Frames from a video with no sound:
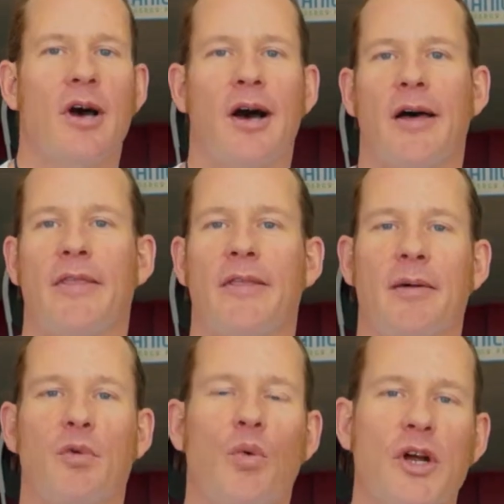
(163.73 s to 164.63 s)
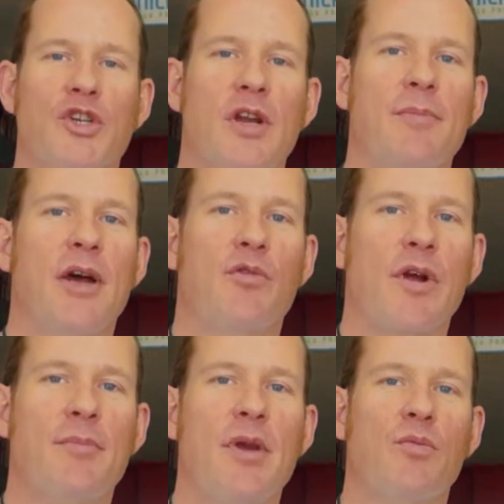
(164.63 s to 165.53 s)
The number 1 treatment I'd
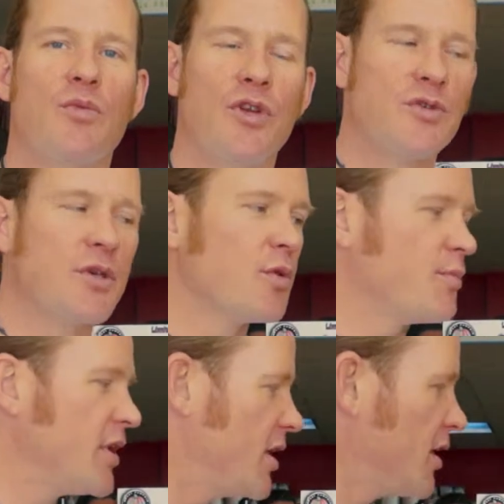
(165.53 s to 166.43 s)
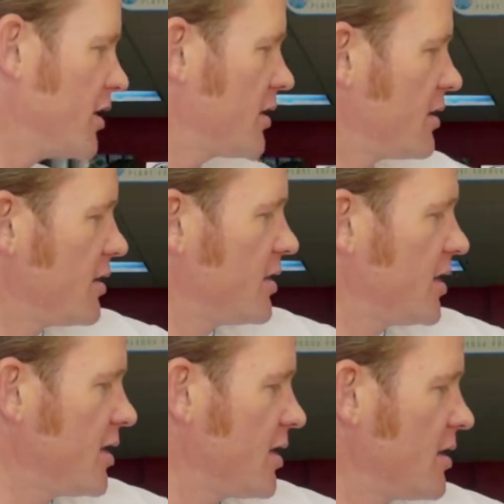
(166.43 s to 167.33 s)
recommend using would be
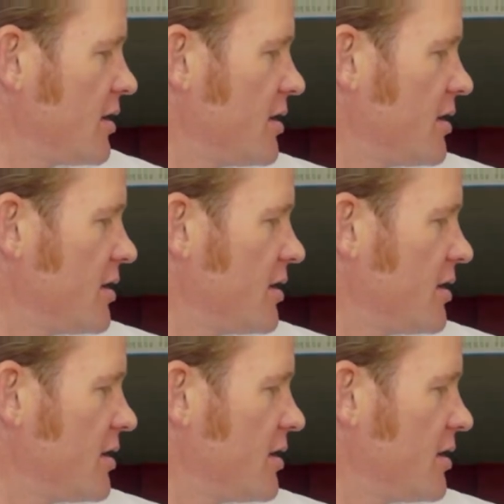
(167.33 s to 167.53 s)
the